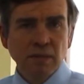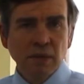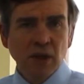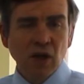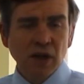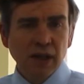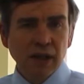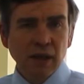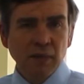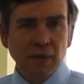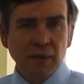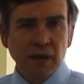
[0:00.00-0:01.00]
collar
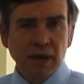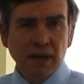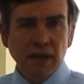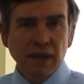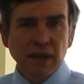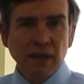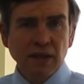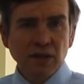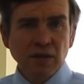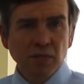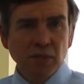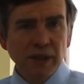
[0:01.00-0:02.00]
clip
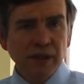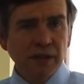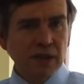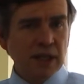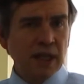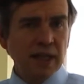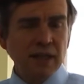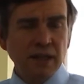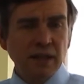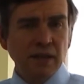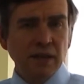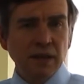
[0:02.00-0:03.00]
to bring the sides
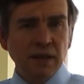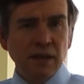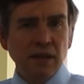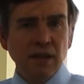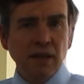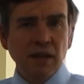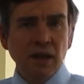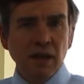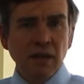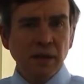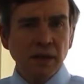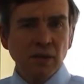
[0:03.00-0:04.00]
in,
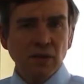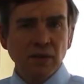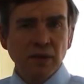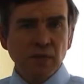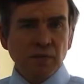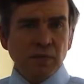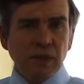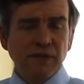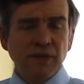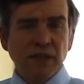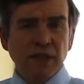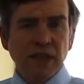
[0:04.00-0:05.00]
and it also
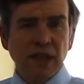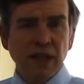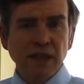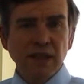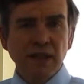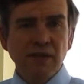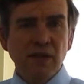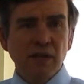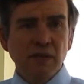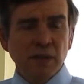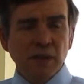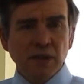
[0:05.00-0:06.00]
lifts the tie to give it
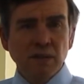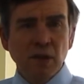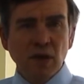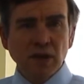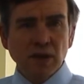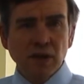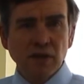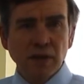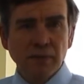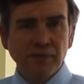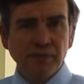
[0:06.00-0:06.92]
a smarter look.